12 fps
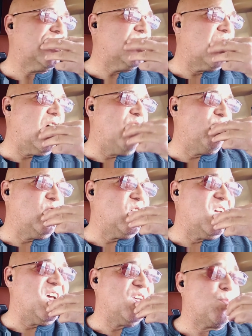of drivers
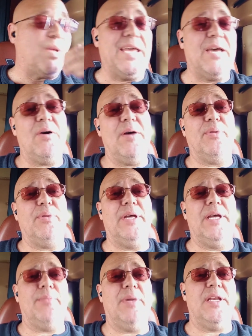ask me how I
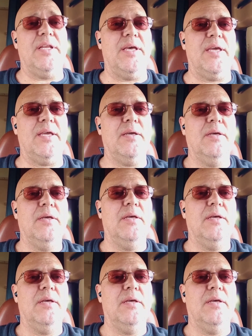plan my day,